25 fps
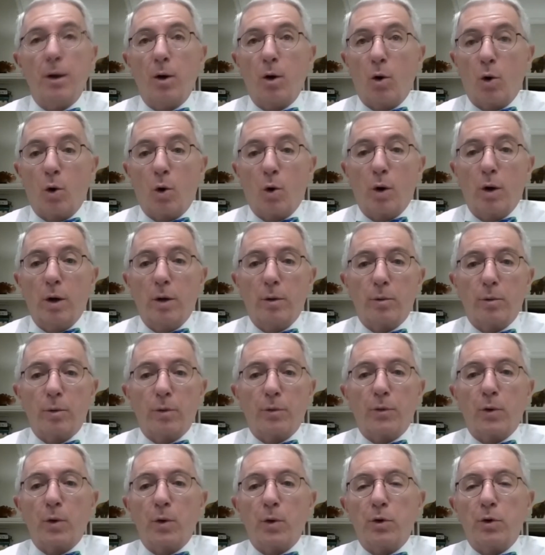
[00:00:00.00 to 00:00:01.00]
or
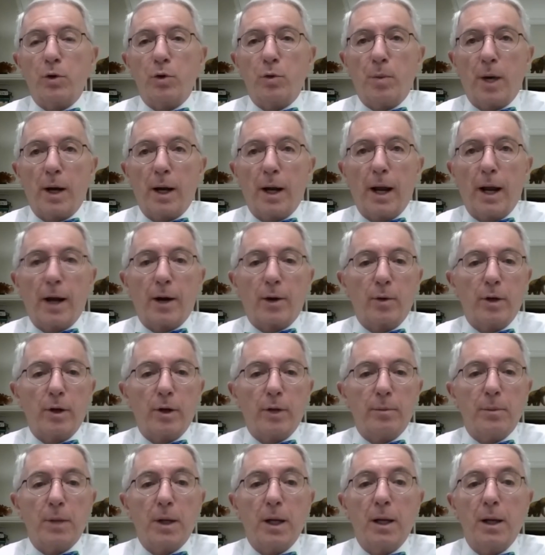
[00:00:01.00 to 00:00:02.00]
referred to by
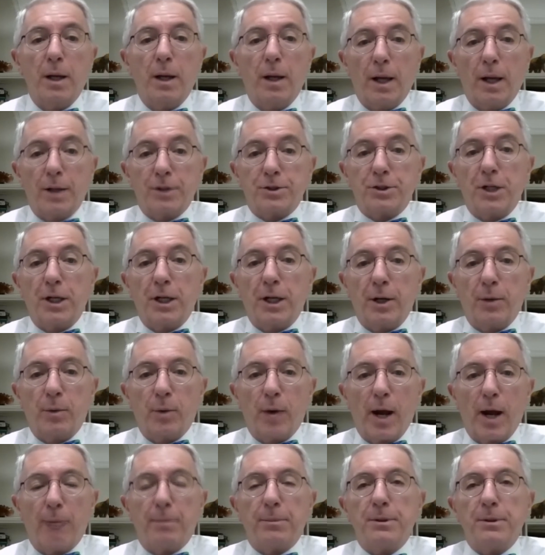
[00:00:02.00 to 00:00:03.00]
acronym as
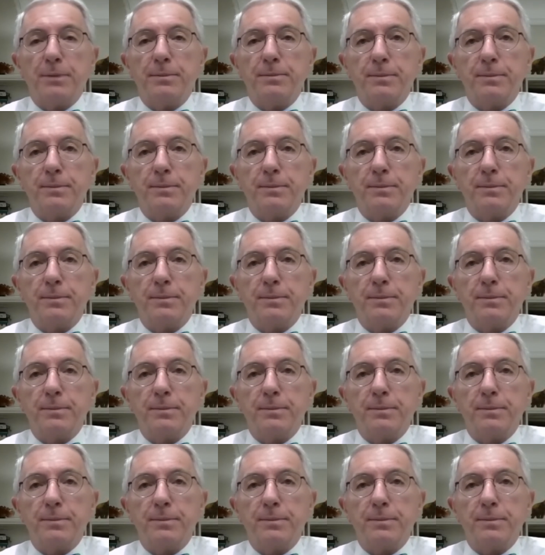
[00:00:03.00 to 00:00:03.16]
TDRAAP.